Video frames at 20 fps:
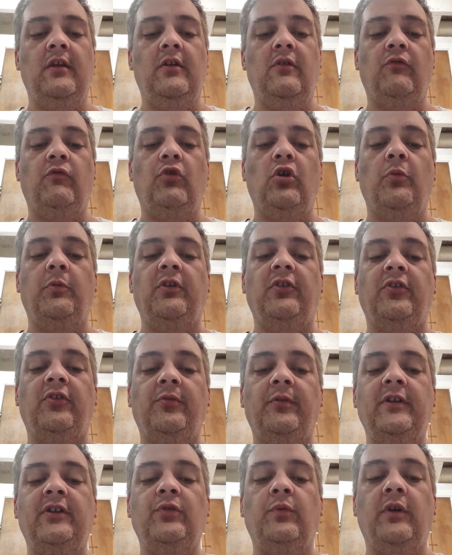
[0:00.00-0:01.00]
Romans
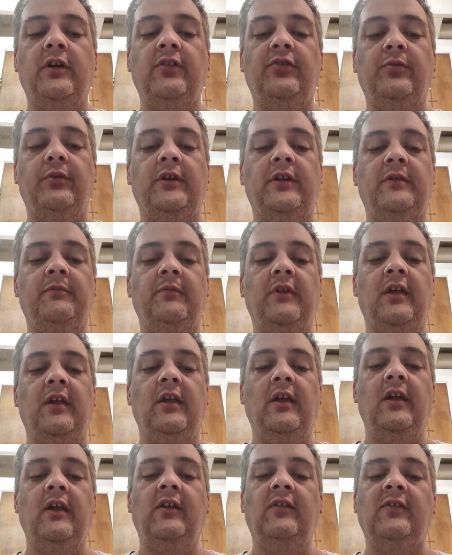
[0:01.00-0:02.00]
3:23.
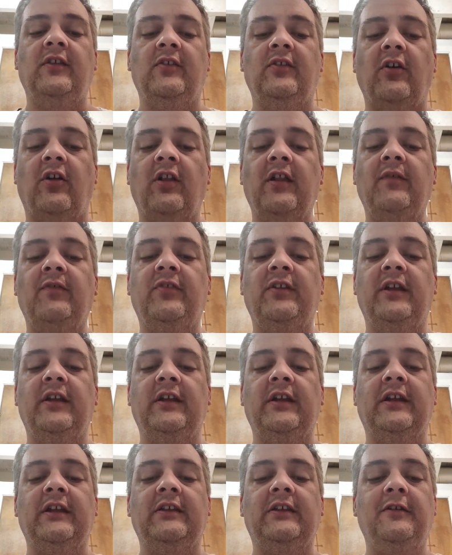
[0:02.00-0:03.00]
Since all have sinned and
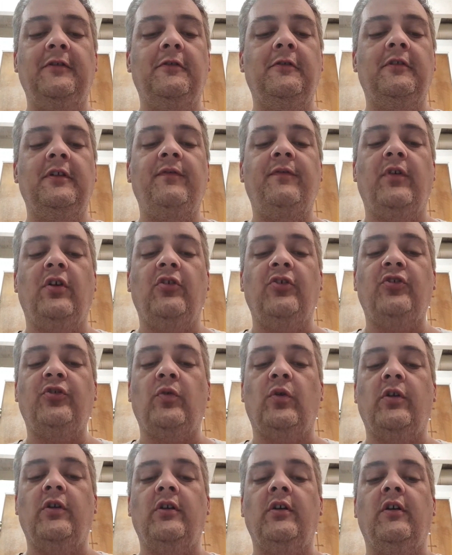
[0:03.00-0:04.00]
continually fall
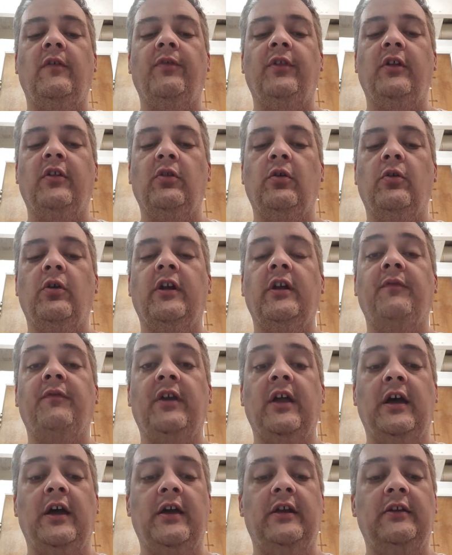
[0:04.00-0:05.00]
short of the glory of
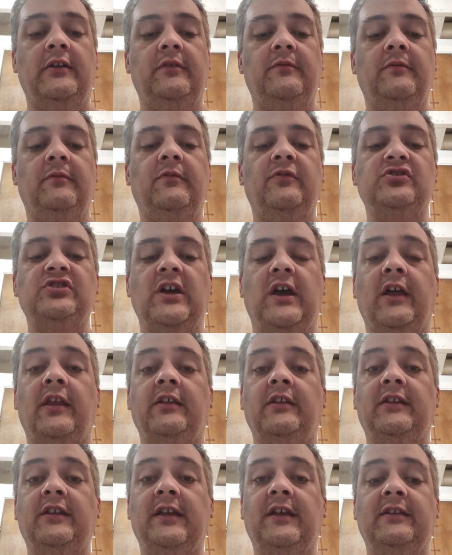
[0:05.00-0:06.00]
God. John
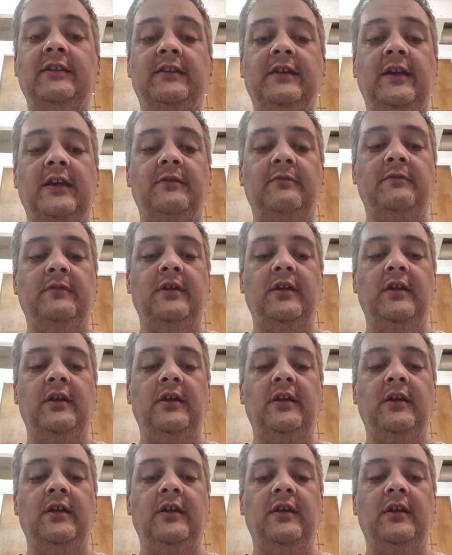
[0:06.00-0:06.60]
10:10.